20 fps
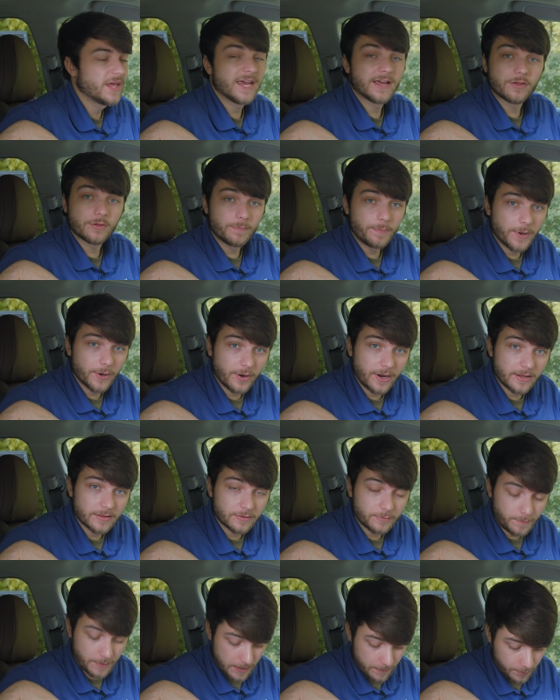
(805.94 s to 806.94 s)
experienced
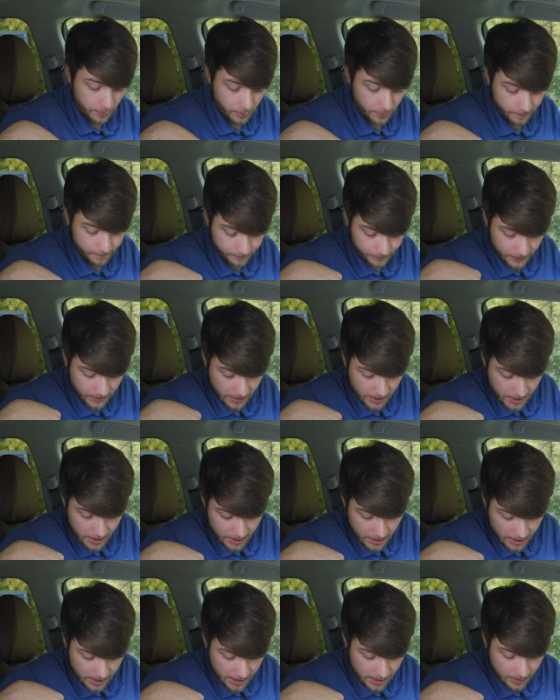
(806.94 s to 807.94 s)
people
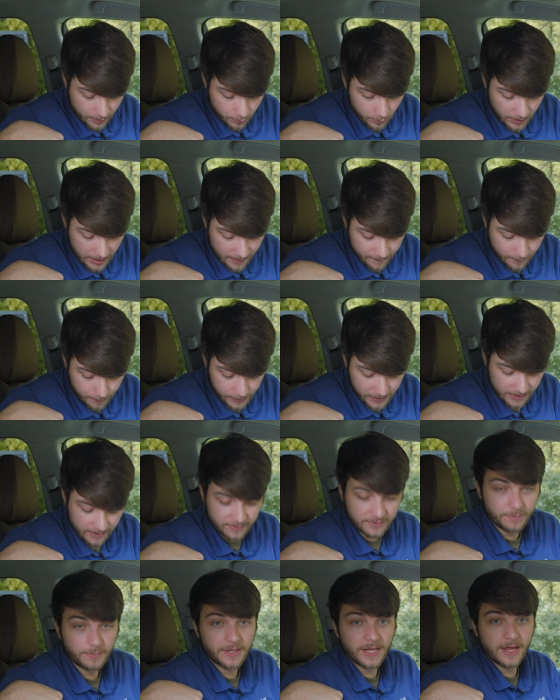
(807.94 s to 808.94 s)
will have a
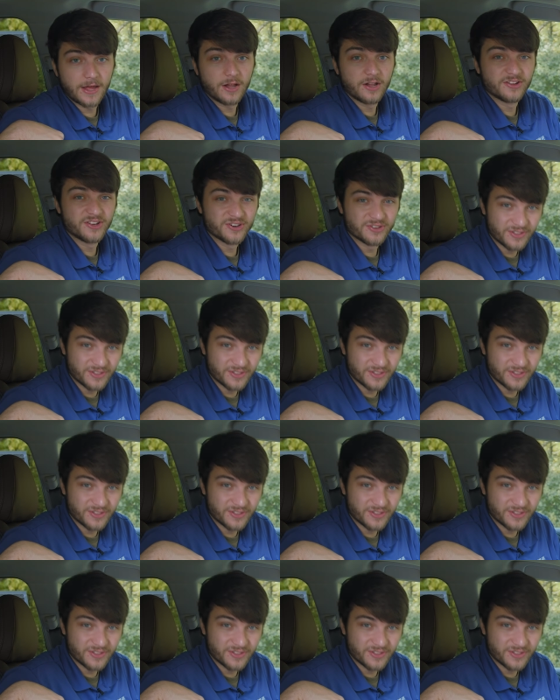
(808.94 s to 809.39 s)
place to play all your